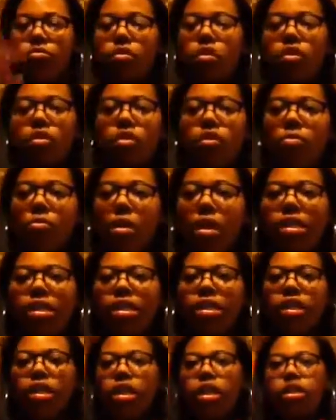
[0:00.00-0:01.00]
So
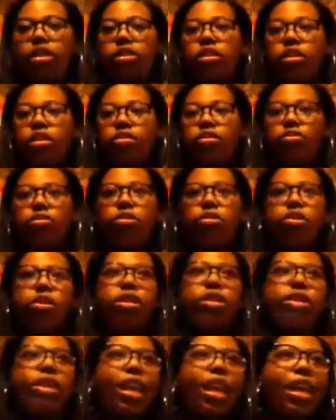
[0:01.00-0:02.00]
basically anything you do
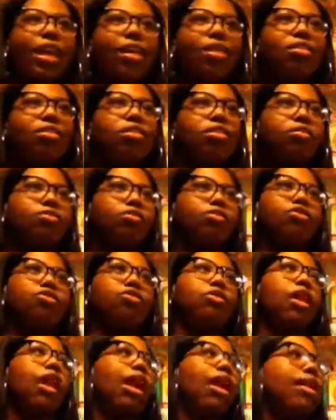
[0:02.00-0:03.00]
these days, if you're
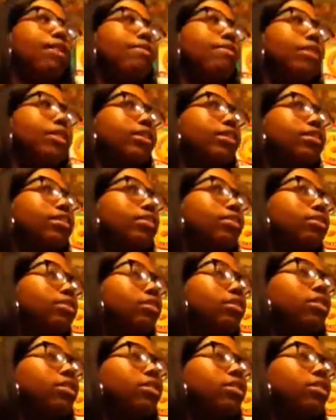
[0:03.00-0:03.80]
driving,